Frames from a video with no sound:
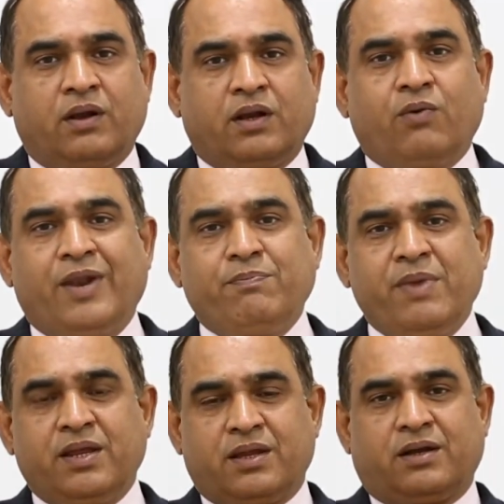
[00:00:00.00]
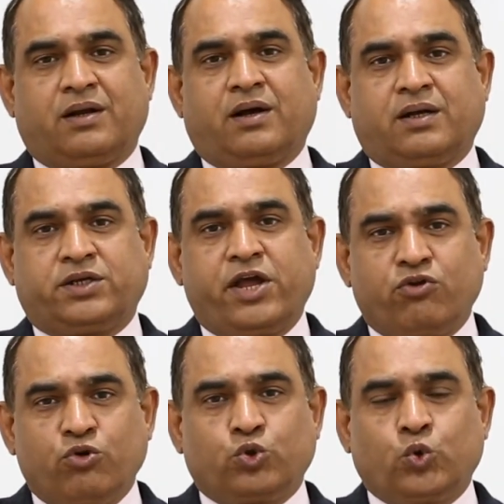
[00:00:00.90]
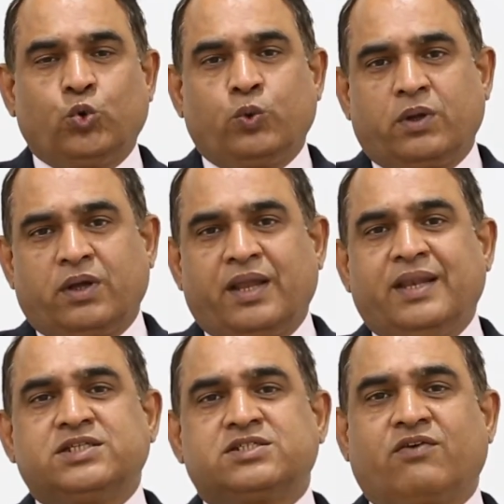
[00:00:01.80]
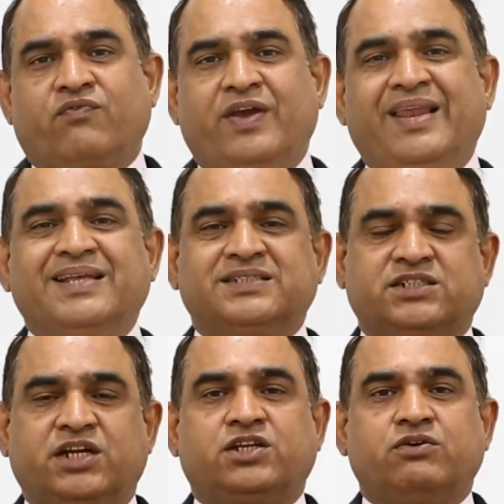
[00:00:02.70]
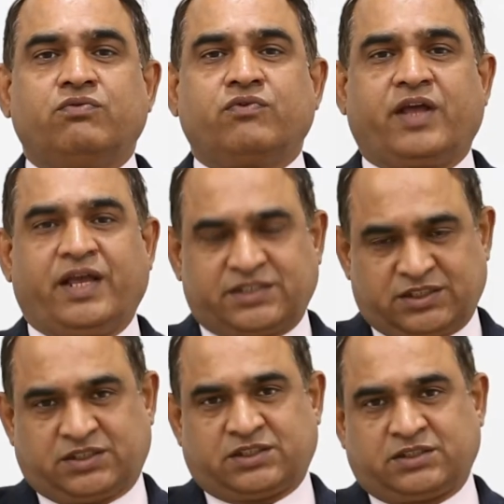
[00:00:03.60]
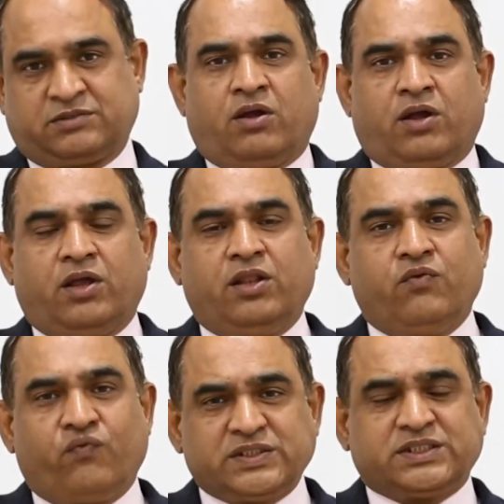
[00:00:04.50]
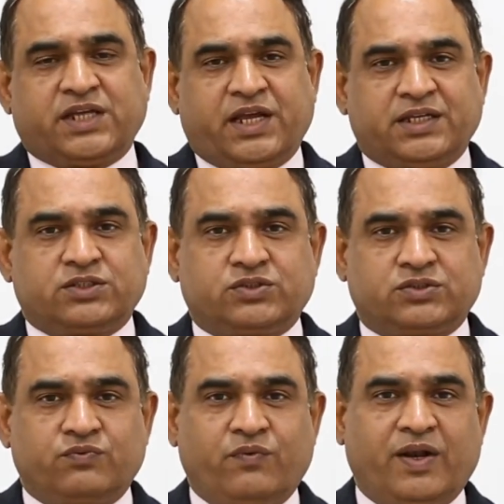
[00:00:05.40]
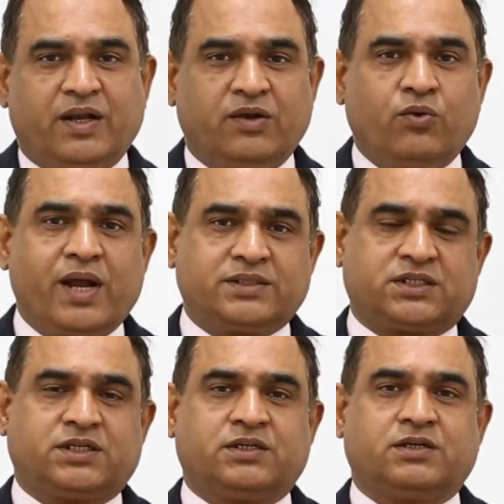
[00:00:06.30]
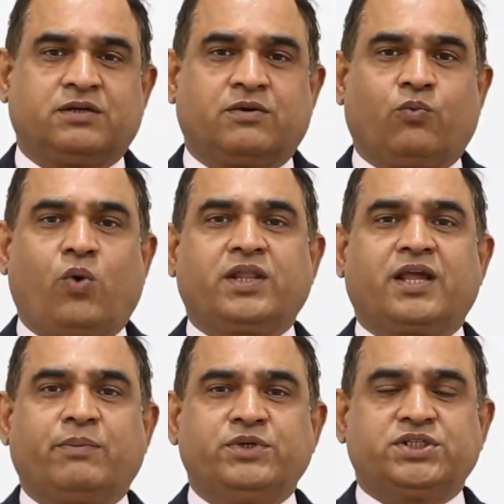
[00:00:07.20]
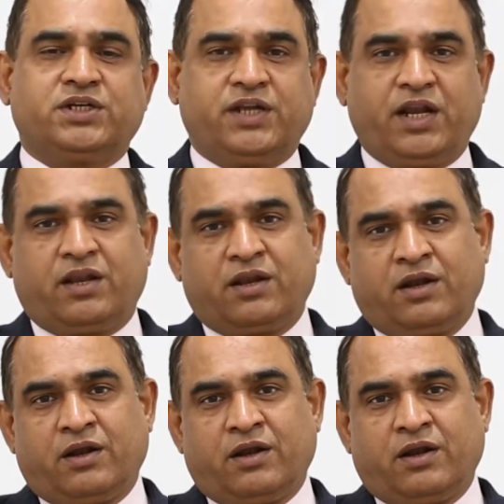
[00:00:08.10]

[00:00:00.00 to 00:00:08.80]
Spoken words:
Now let me take you through a list of illustrative cases. In the first case, we will look at what the commission did